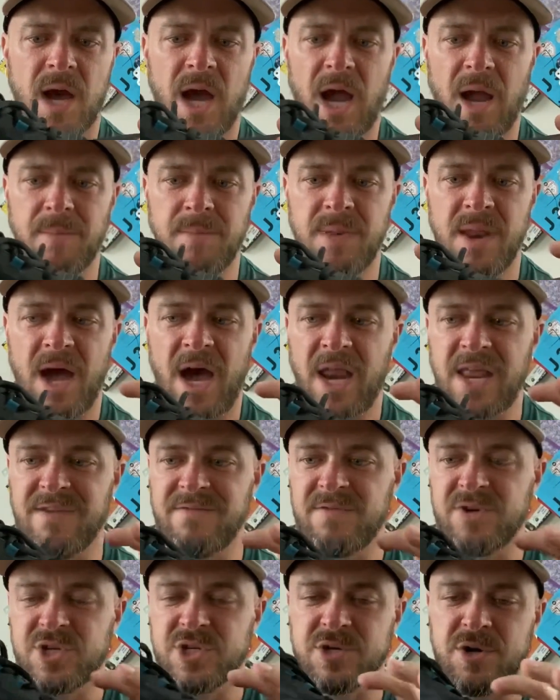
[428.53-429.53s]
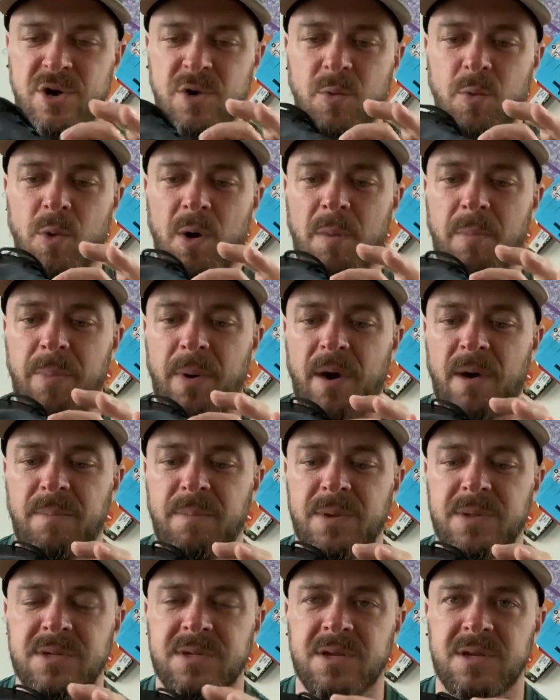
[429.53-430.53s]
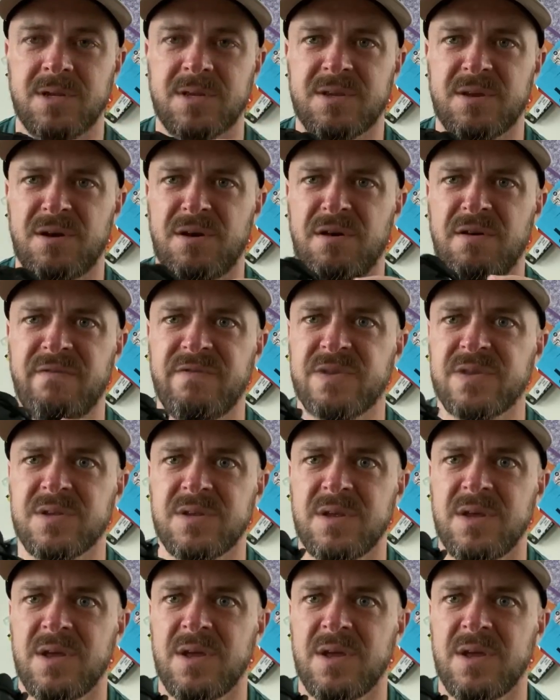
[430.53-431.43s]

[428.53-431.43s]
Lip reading: I'm not even sure what purpose it serves.